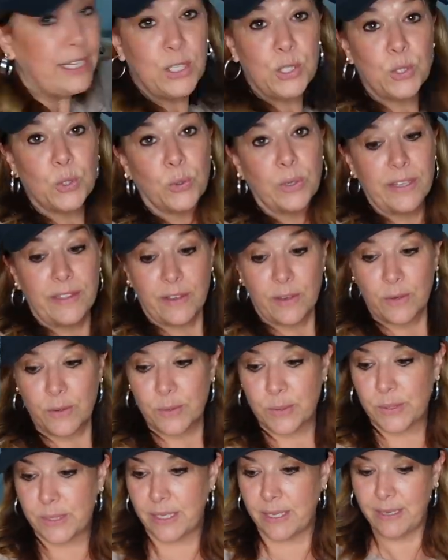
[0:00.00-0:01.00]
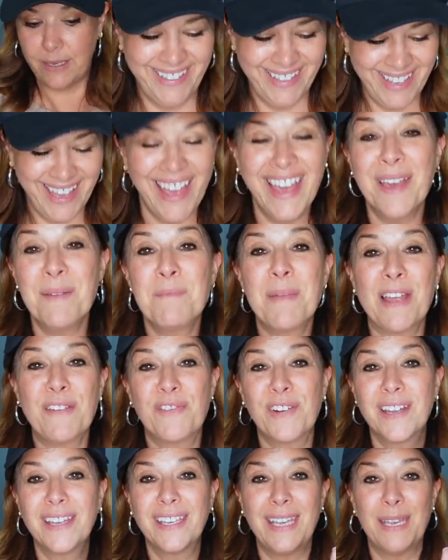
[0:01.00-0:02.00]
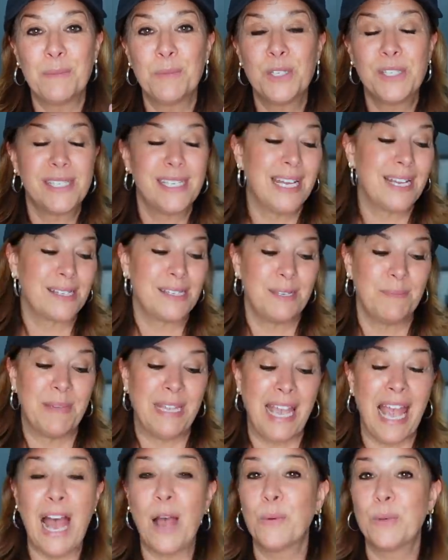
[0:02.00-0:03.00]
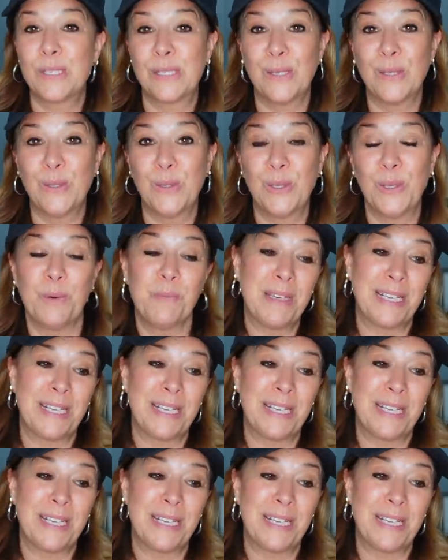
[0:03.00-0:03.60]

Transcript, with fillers: enjoy those. My friend Kim just texted me, how was Lulu?